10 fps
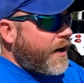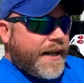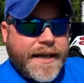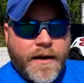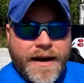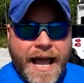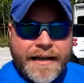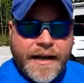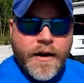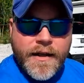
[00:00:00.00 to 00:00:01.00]
We're gonna get on out
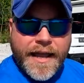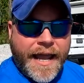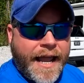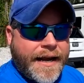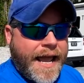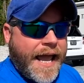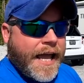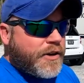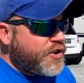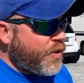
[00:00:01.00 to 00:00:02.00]
of here and
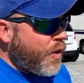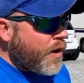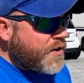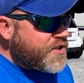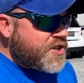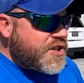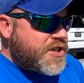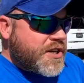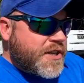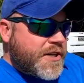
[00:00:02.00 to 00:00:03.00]
head
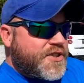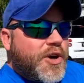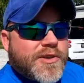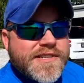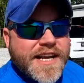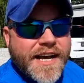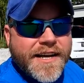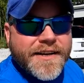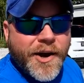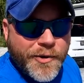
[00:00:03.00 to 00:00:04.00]
towards
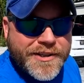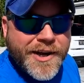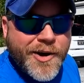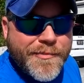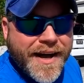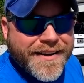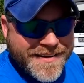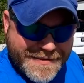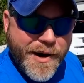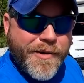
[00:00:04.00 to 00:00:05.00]
Tulsa, Oklahoma.
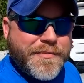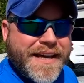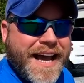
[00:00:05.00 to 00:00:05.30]
Come on with me,